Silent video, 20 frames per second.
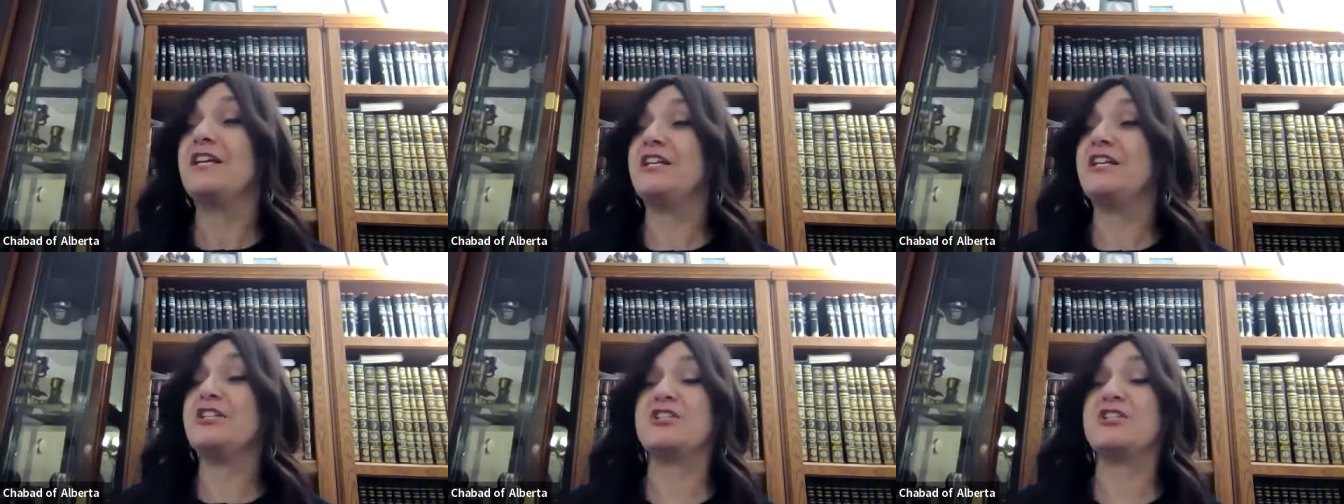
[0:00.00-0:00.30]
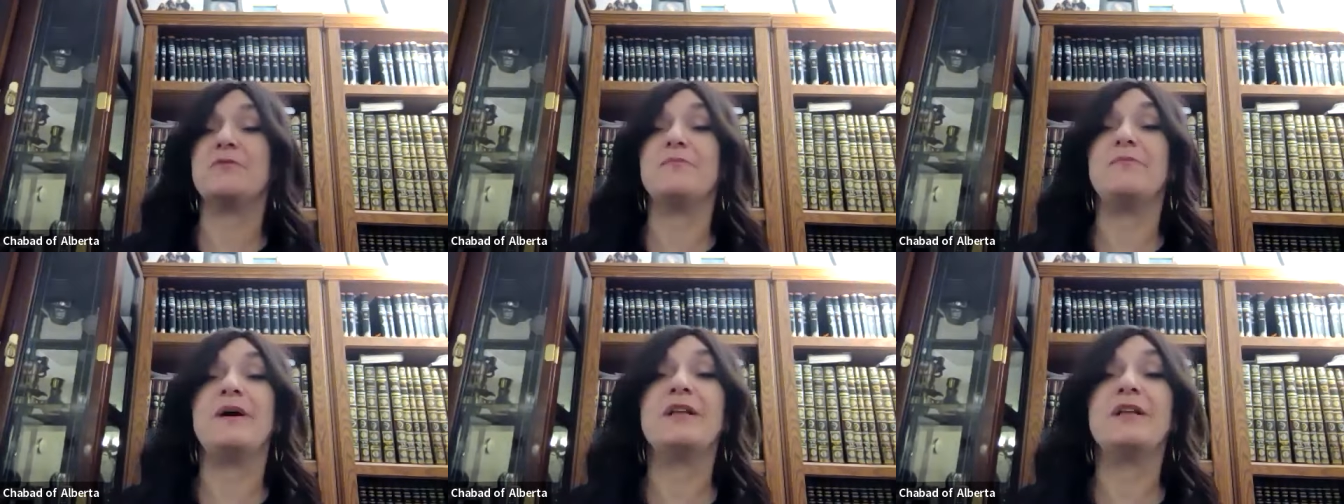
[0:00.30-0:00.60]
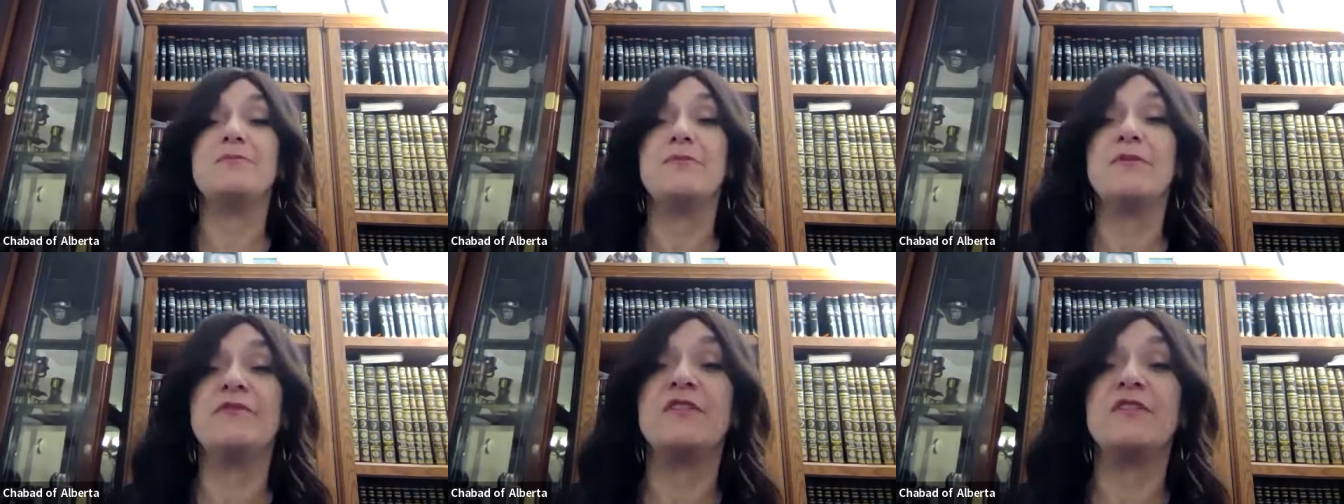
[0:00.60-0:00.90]
Is
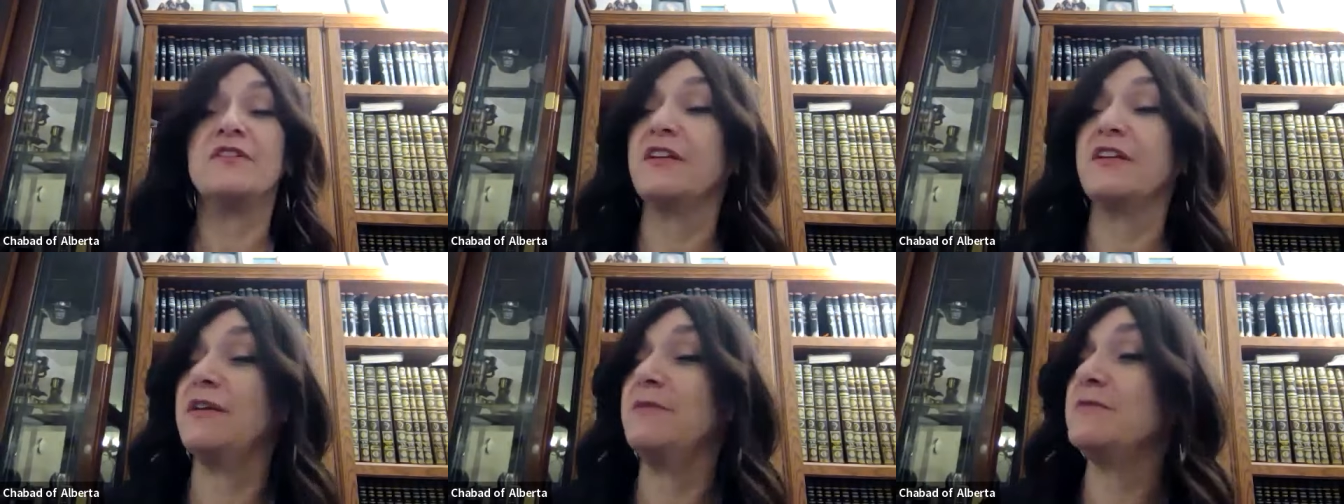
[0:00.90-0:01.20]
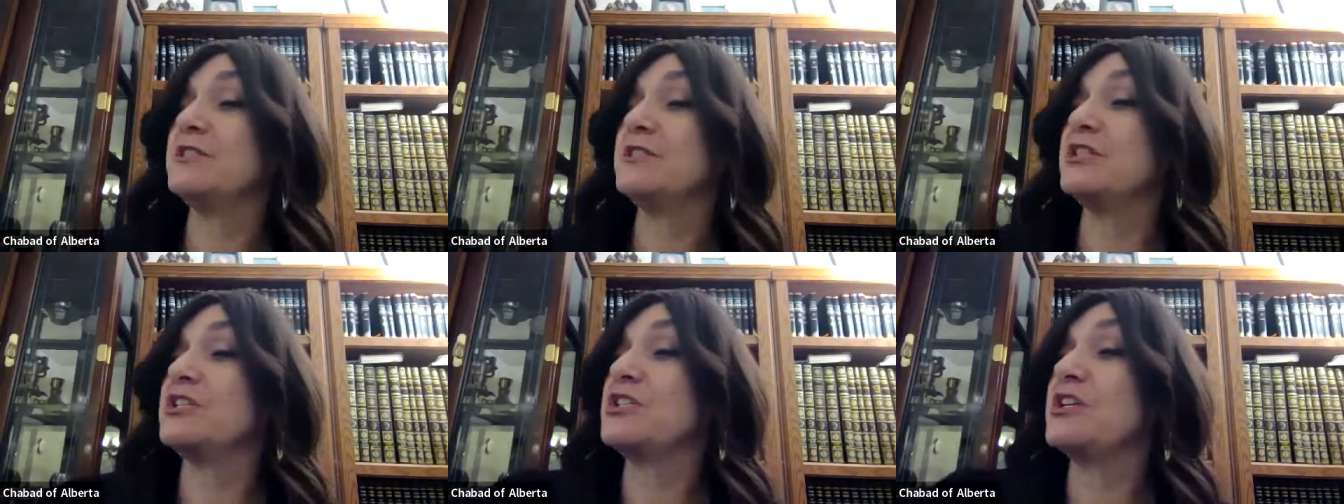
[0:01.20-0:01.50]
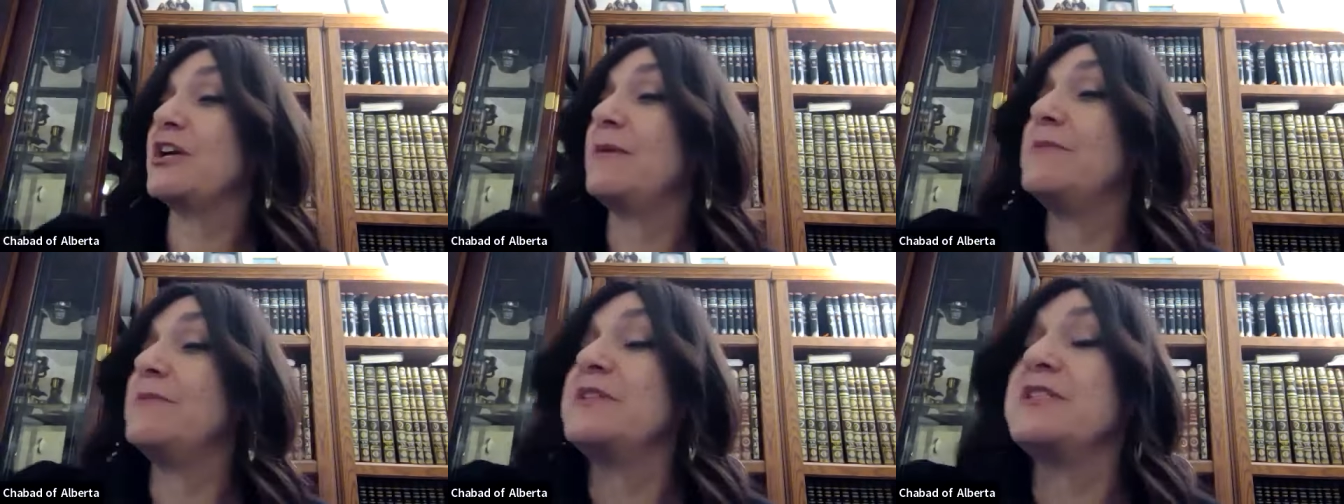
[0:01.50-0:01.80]
Shabbat Mevarchim is the
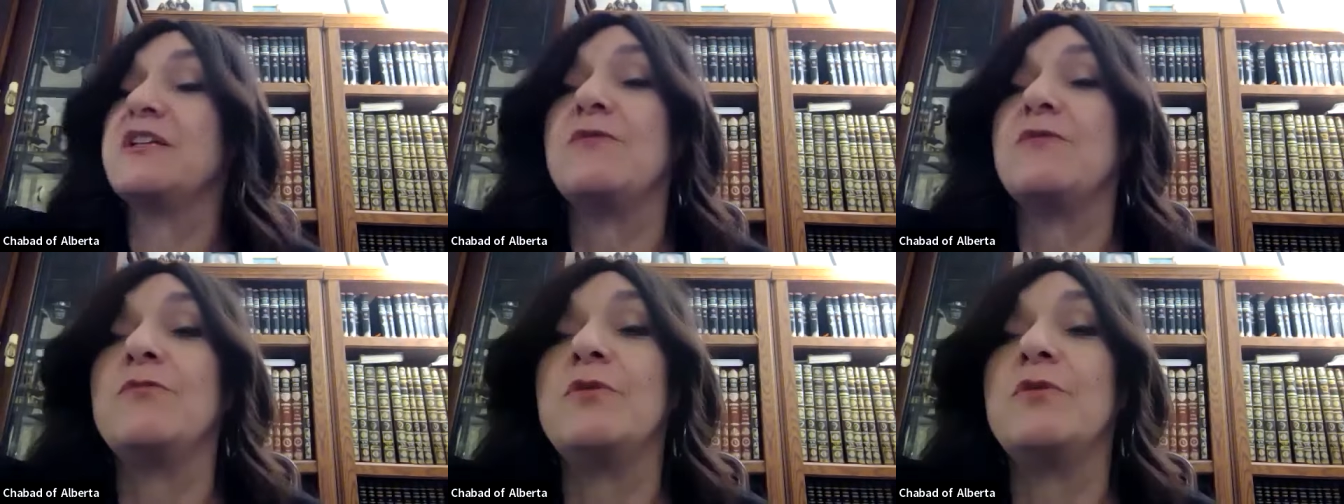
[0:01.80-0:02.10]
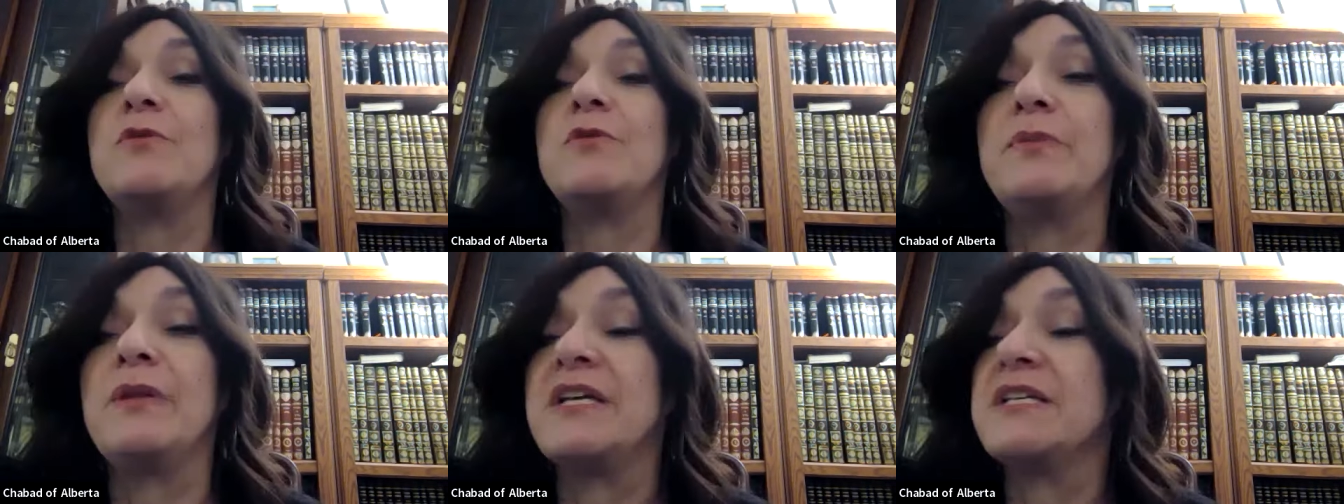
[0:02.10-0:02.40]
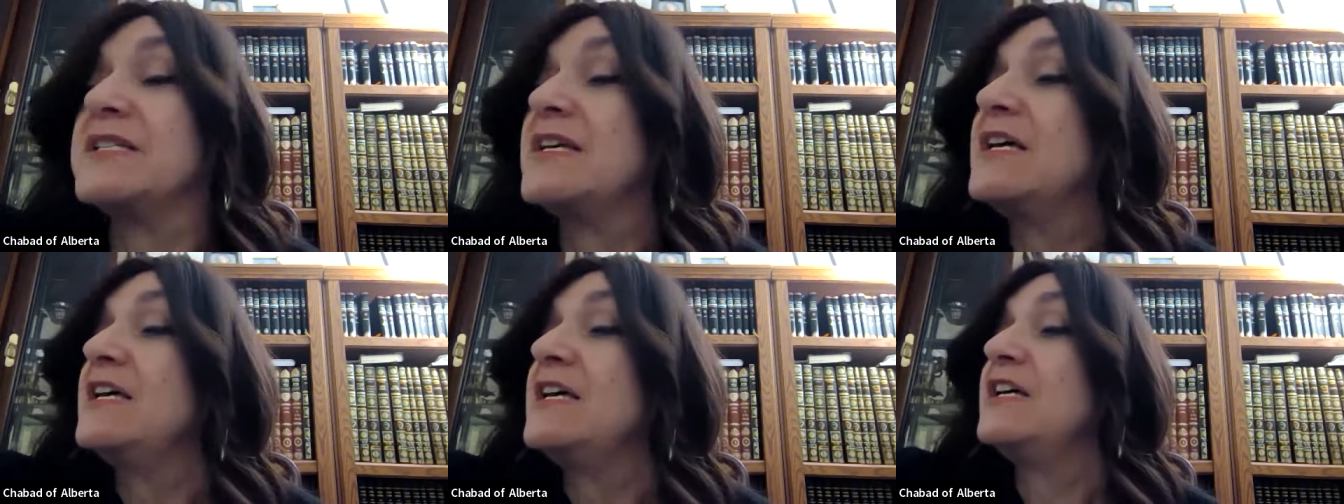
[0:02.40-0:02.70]
Shabbos that we
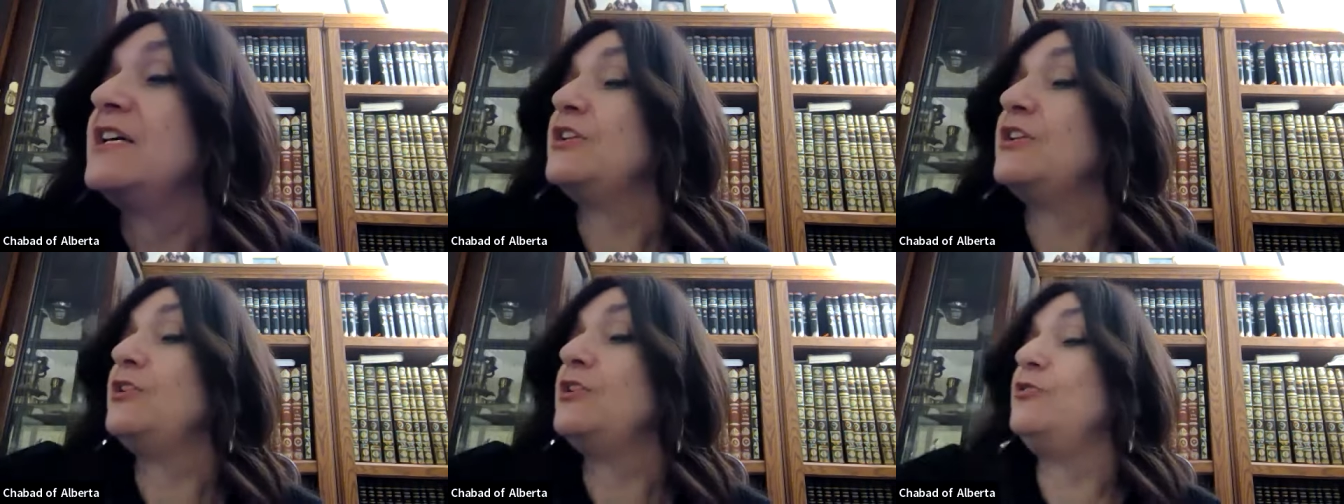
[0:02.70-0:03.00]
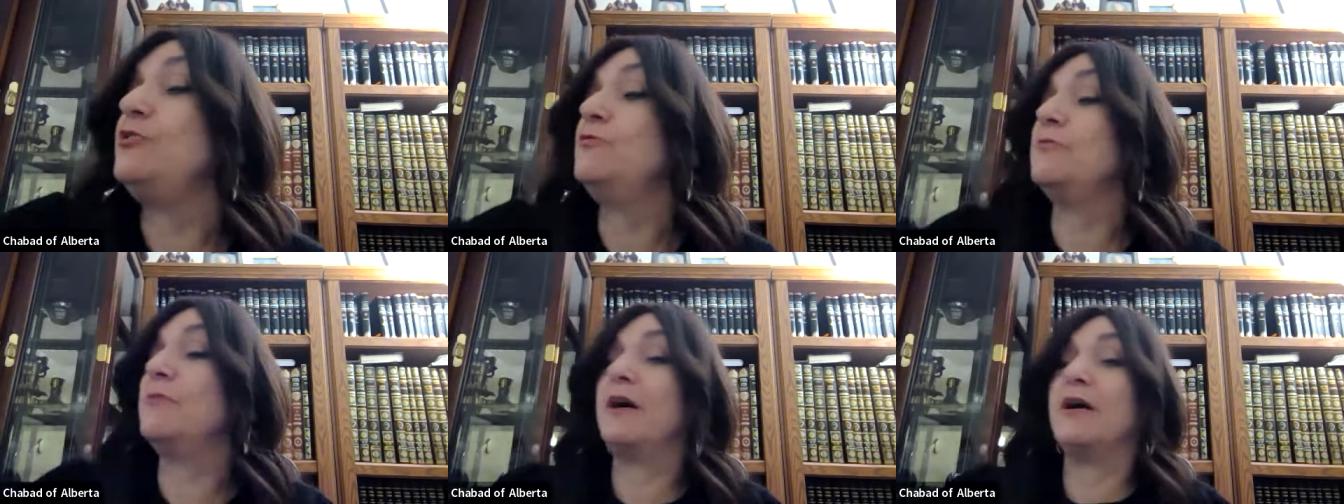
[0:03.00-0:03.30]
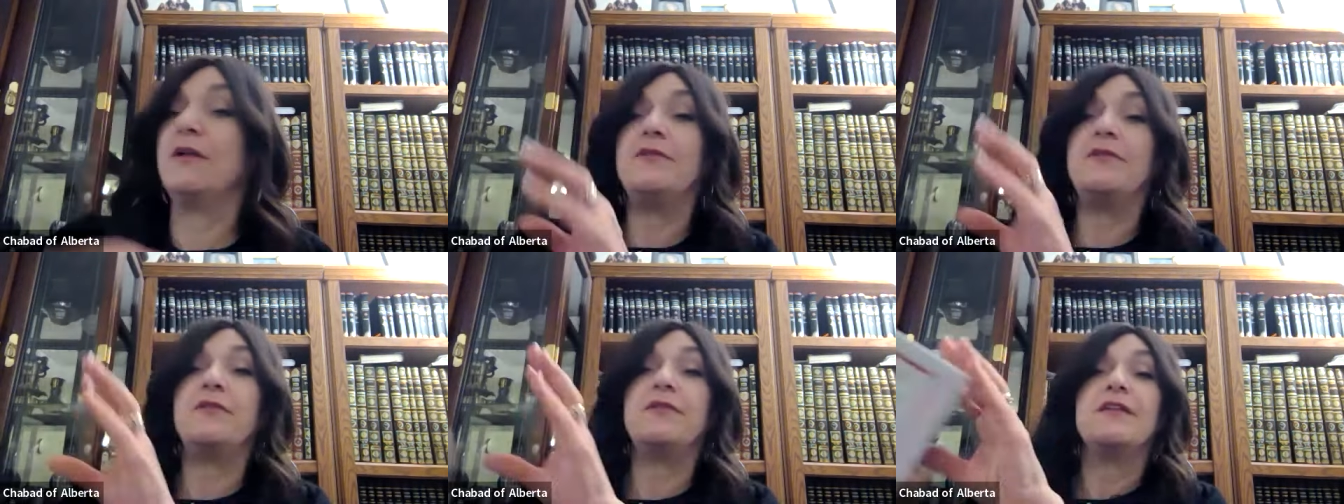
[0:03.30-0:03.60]
bless the new
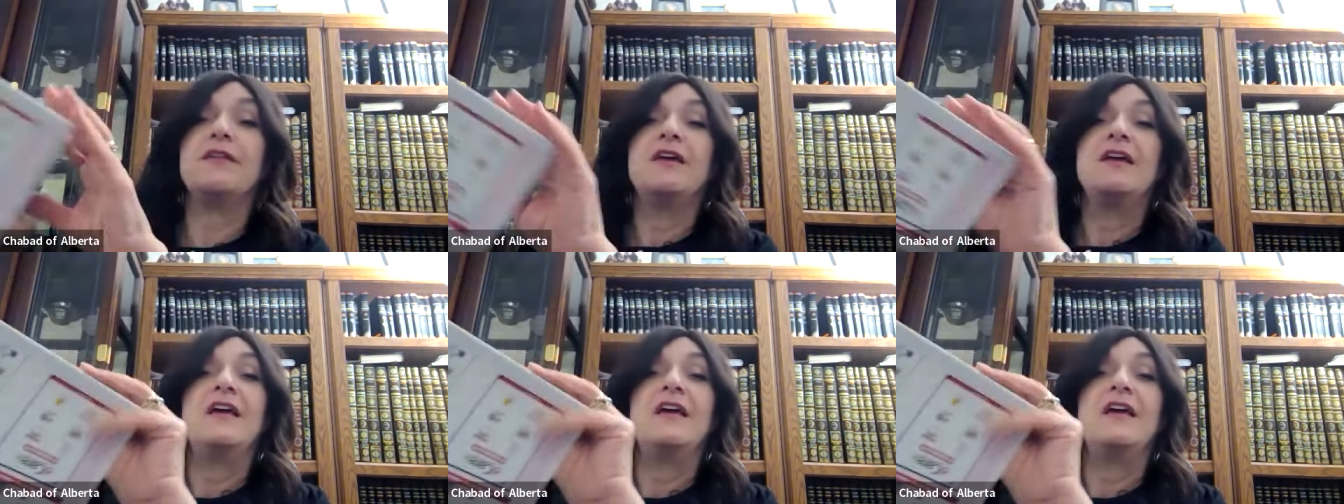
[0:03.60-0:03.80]
month.